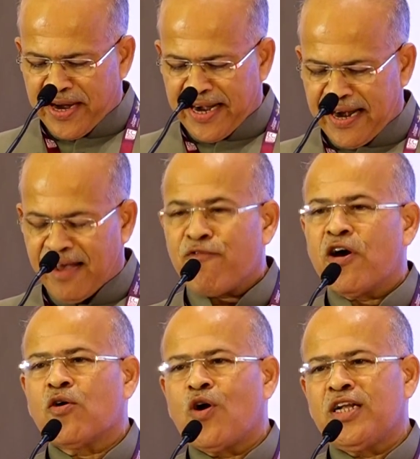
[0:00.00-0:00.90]
Udyam
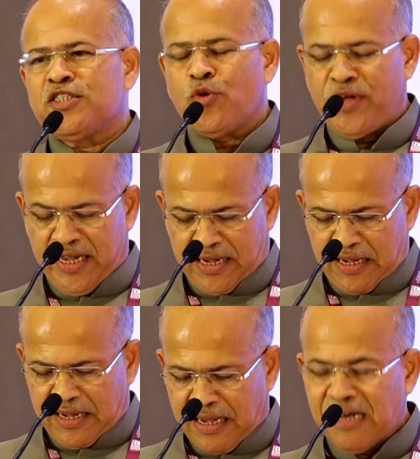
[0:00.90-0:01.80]
Prerana for
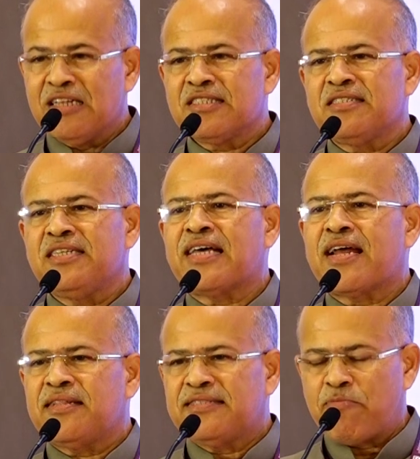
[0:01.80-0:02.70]
college-going
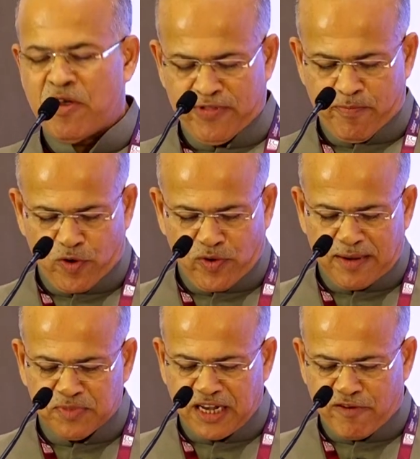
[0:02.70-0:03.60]
girls. These are some
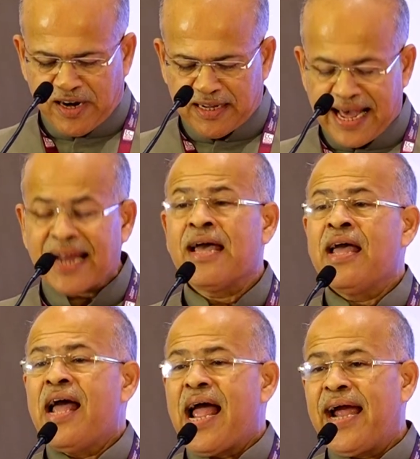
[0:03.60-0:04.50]
of the programs
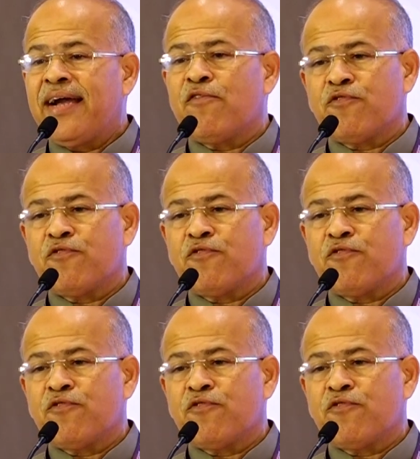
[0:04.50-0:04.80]
covered there.